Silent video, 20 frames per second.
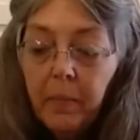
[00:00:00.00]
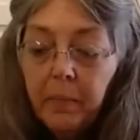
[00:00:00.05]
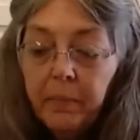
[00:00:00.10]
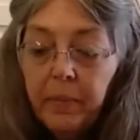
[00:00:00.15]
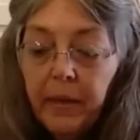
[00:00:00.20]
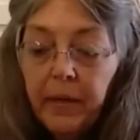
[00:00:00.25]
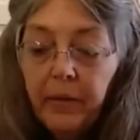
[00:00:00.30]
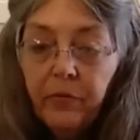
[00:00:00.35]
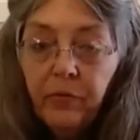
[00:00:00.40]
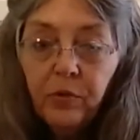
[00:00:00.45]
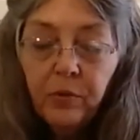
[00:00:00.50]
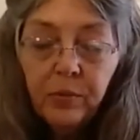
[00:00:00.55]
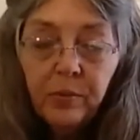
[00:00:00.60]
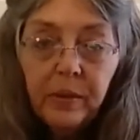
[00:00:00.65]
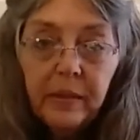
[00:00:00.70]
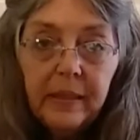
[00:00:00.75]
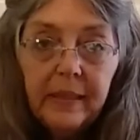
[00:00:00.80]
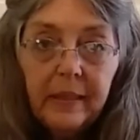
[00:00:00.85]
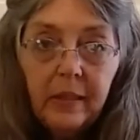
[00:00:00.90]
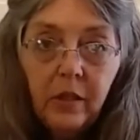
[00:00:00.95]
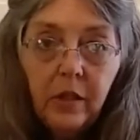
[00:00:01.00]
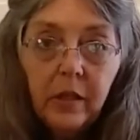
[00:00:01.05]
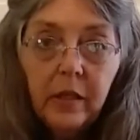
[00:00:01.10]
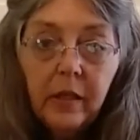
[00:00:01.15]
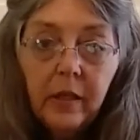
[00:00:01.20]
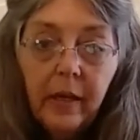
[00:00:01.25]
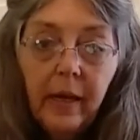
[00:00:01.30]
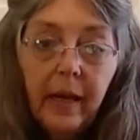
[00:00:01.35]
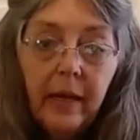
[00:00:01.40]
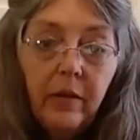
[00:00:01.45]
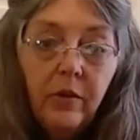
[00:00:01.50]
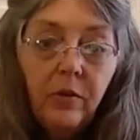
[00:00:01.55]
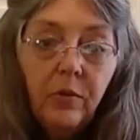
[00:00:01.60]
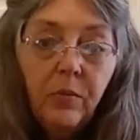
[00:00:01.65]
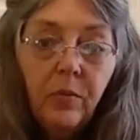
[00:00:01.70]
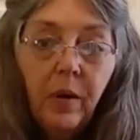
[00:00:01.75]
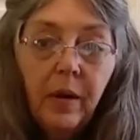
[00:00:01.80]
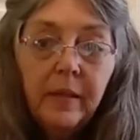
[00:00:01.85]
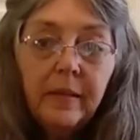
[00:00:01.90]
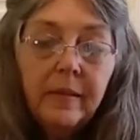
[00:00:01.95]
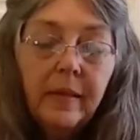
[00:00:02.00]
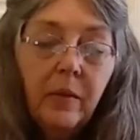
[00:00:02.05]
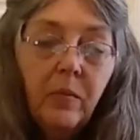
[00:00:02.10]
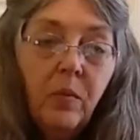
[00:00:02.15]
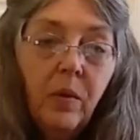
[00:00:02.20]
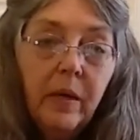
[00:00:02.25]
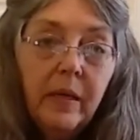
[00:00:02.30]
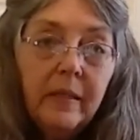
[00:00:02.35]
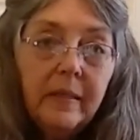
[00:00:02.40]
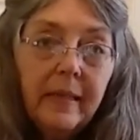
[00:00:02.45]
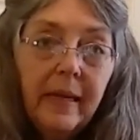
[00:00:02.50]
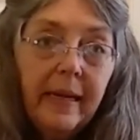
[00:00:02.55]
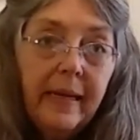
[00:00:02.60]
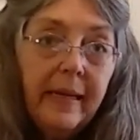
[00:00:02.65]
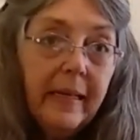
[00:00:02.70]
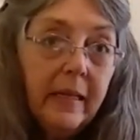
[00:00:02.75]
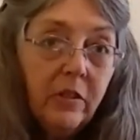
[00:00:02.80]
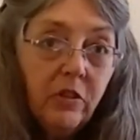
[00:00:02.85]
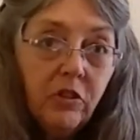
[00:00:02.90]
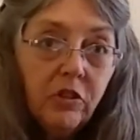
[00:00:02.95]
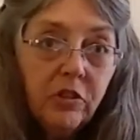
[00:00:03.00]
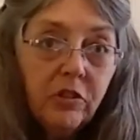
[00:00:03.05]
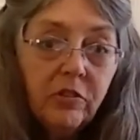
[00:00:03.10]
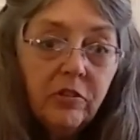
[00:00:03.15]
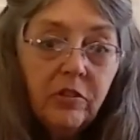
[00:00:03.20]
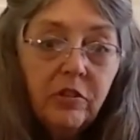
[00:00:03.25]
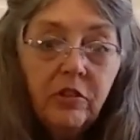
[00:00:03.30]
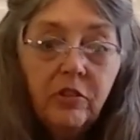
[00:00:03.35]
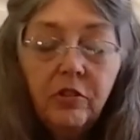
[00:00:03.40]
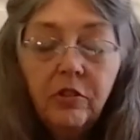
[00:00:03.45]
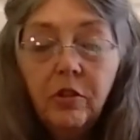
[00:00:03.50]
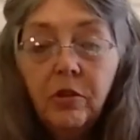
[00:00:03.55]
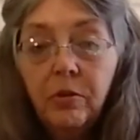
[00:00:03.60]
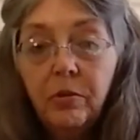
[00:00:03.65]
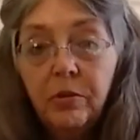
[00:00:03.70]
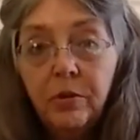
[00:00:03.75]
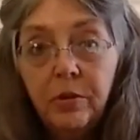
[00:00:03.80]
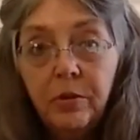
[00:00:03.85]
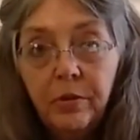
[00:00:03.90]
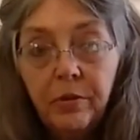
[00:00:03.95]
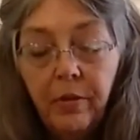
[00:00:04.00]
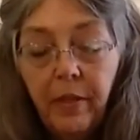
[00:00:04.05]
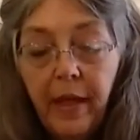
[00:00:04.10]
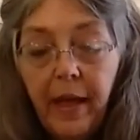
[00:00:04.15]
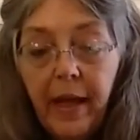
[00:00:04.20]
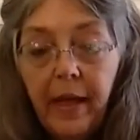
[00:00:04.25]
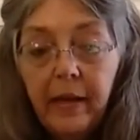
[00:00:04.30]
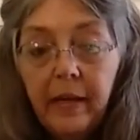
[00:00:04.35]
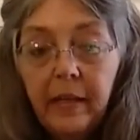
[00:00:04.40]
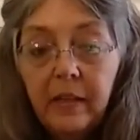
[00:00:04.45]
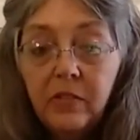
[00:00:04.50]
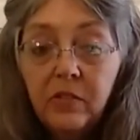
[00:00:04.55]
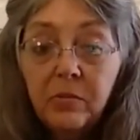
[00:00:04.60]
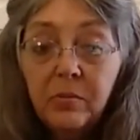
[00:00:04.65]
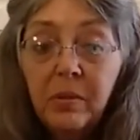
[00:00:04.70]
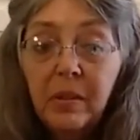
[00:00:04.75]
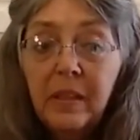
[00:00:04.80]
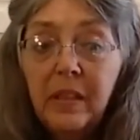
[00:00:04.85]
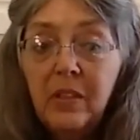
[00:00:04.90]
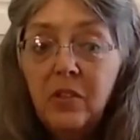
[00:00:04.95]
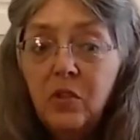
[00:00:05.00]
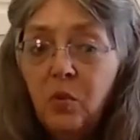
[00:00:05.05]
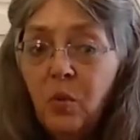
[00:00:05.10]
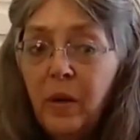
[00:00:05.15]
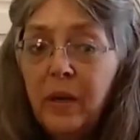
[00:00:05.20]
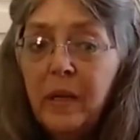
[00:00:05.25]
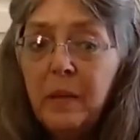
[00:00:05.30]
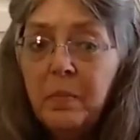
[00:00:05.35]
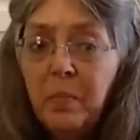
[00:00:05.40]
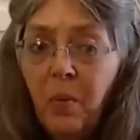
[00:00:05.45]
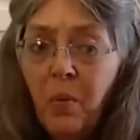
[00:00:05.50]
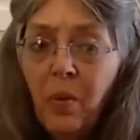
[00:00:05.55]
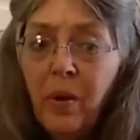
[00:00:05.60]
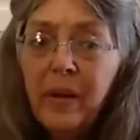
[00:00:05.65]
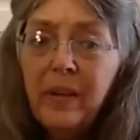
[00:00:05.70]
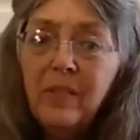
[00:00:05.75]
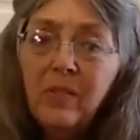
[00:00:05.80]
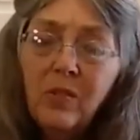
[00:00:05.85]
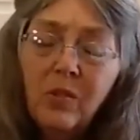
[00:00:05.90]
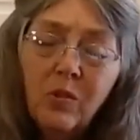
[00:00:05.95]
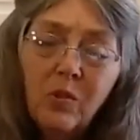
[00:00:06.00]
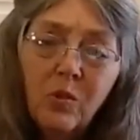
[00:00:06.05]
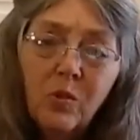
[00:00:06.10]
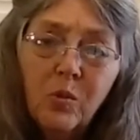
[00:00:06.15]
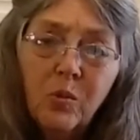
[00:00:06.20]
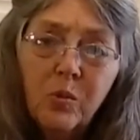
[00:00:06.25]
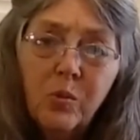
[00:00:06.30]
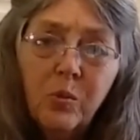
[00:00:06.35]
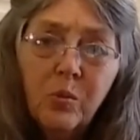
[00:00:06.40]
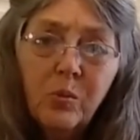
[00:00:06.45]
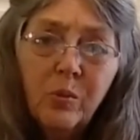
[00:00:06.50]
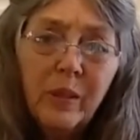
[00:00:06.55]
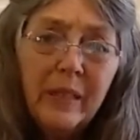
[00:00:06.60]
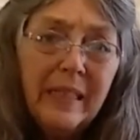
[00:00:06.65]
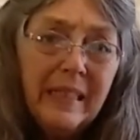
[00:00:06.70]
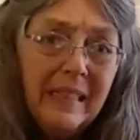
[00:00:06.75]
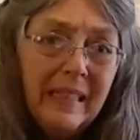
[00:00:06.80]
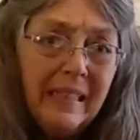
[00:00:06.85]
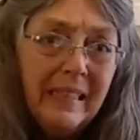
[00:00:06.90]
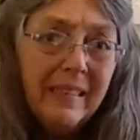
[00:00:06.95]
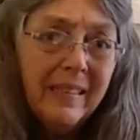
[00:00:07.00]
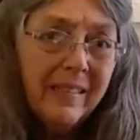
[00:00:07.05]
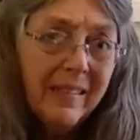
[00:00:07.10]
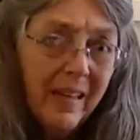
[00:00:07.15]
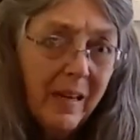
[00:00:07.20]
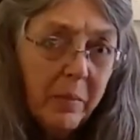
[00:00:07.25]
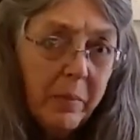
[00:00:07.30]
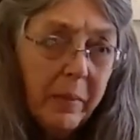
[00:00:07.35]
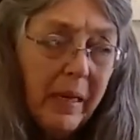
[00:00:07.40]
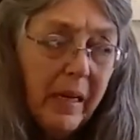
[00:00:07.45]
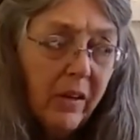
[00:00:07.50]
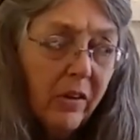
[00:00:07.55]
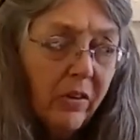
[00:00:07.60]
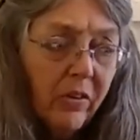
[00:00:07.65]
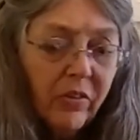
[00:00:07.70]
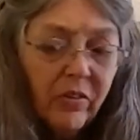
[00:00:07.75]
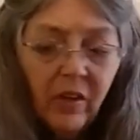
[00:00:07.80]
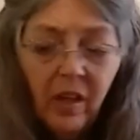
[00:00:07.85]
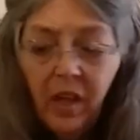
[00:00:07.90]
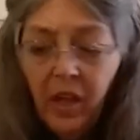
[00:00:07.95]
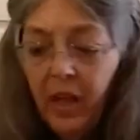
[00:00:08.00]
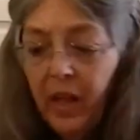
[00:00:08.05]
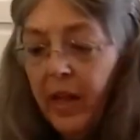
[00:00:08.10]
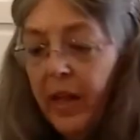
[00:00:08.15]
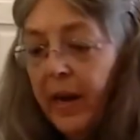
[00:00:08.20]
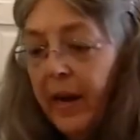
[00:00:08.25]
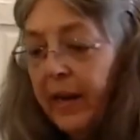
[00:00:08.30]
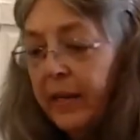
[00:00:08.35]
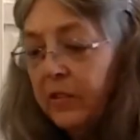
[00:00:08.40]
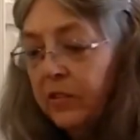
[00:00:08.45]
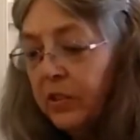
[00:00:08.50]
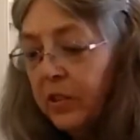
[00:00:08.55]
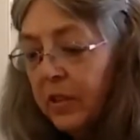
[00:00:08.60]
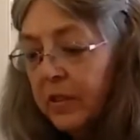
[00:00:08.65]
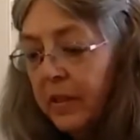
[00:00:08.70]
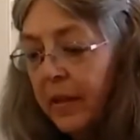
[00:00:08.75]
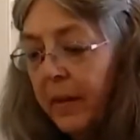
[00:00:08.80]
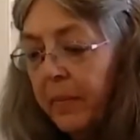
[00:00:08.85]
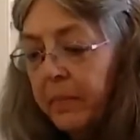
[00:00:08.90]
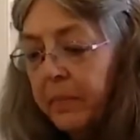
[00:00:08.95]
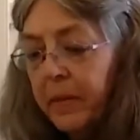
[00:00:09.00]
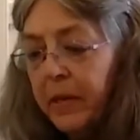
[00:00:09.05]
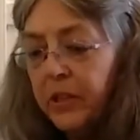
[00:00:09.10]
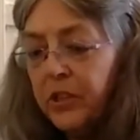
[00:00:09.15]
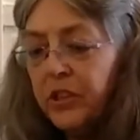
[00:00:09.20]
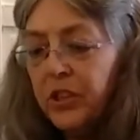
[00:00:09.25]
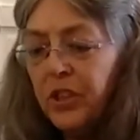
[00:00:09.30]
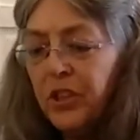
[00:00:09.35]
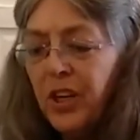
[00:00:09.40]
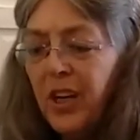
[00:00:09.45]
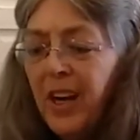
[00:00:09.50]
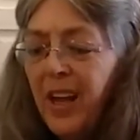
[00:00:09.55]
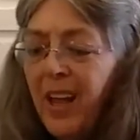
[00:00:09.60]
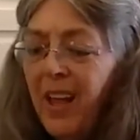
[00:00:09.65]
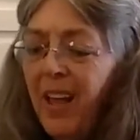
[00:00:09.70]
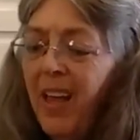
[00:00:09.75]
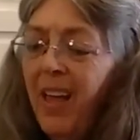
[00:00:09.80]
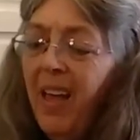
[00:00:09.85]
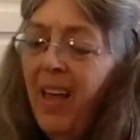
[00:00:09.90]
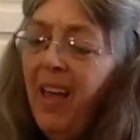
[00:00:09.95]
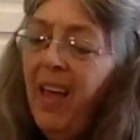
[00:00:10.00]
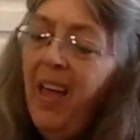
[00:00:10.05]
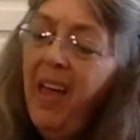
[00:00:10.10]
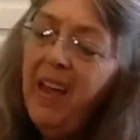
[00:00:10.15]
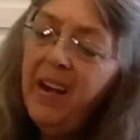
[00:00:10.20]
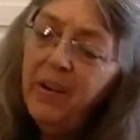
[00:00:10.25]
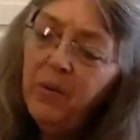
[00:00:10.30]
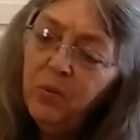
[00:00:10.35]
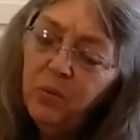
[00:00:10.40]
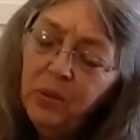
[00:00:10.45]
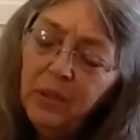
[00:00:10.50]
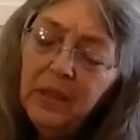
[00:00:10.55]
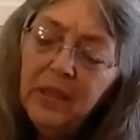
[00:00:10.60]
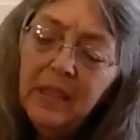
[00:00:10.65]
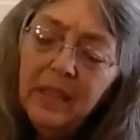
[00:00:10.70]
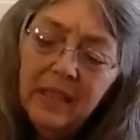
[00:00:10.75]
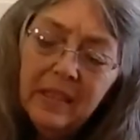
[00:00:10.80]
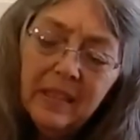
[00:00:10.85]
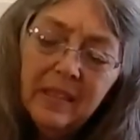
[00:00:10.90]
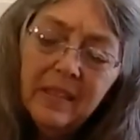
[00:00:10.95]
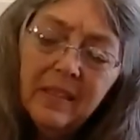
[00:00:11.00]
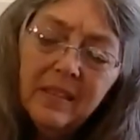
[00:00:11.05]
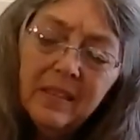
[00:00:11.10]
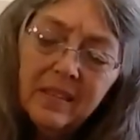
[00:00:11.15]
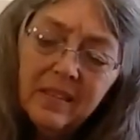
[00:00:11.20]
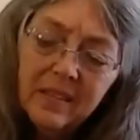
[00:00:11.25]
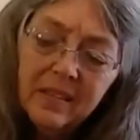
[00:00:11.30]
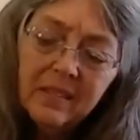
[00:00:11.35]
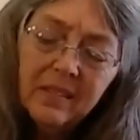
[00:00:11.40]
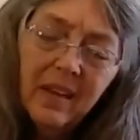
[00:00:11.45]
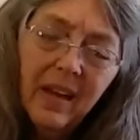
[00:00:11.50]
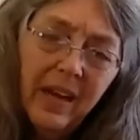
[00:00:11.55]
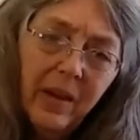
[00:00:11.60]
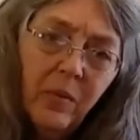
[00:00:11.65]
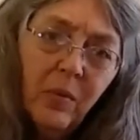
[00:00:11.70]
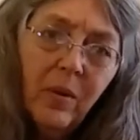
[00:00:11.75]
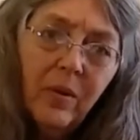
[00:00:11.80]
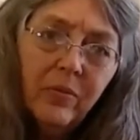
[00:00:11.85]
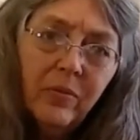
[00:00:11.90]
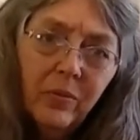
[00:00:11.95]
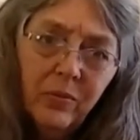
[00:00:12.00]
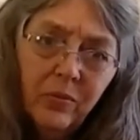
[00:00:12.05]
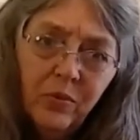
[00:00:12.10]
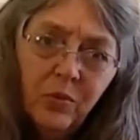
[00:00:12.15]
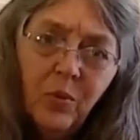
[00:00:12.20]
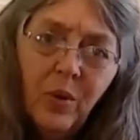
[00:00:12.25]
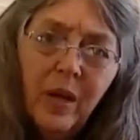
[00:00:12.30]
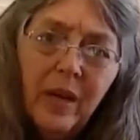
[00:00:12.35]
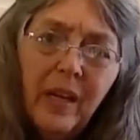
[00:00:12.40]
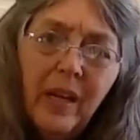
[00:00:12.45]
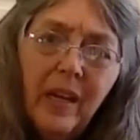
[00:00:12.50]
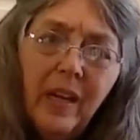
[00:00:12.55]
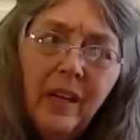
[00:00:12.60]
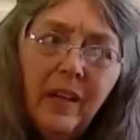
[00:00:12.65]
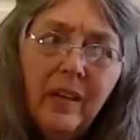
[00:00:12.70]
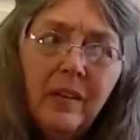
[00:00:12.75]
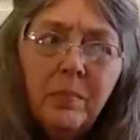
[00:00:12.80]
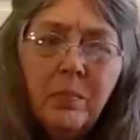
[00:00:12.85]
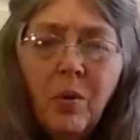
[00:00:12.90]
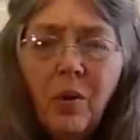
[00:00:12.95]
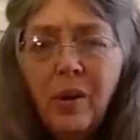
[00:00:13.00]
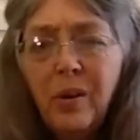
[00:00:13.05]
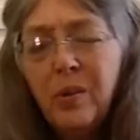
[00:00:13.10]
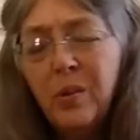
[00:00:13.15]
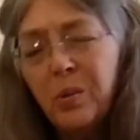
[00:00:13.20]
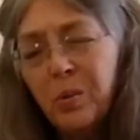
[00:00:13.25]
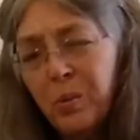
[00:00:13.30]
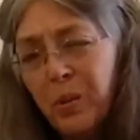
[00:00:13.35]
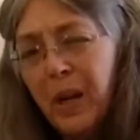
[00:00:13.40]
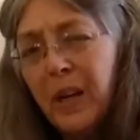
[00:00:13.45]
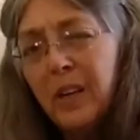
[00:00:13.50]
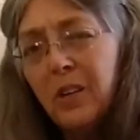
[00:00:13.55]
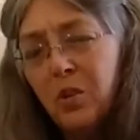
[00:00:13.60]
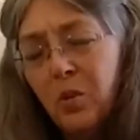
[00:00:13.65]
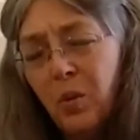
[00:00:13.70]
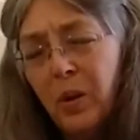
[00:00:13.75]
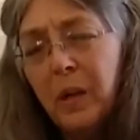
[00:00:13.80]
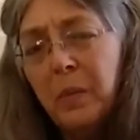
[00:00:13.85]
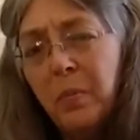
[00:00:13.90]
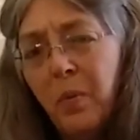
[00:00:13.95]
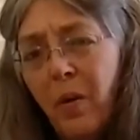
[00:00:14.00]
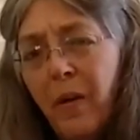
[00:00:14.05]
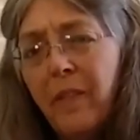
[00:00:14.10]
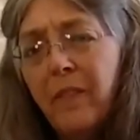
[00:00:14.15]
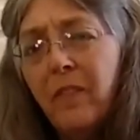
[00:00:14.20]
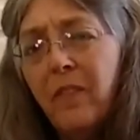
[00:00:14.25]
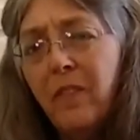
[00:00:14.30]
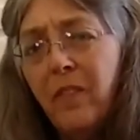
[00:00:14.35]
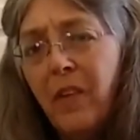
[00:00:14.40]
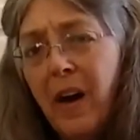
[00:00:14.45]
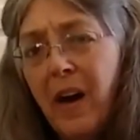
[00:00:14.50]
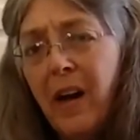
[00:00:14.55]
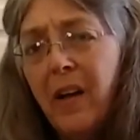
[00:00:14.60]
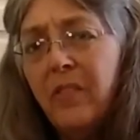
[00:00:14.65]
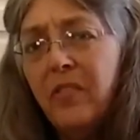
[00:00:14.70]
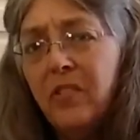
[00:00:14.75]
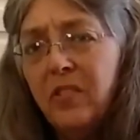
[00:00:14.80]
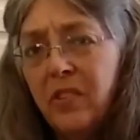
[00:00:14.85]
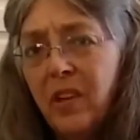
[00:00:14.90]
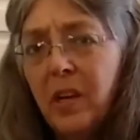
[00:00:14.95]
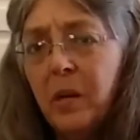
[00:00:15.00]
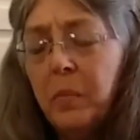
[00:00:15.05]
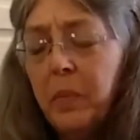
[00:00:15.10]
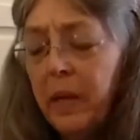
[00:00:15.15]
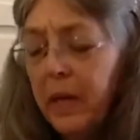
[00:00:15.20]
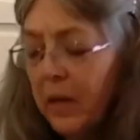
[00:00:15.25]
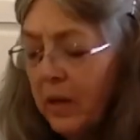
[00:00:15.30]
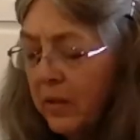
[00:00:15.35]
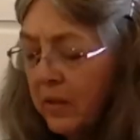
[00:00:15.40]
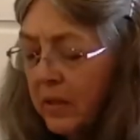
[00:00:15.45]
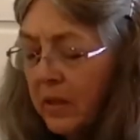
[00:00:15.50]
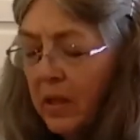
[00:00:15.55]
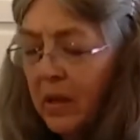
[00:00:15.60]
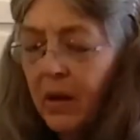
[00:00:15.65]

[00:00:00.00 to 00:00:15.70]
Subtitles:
But if you really look and you want to say, what is 8 inches, and you go Google that, it's really 20.3 centimeters. And I took a tape measure, and it really is anywhere from 20.3 to 20.5 centimeters.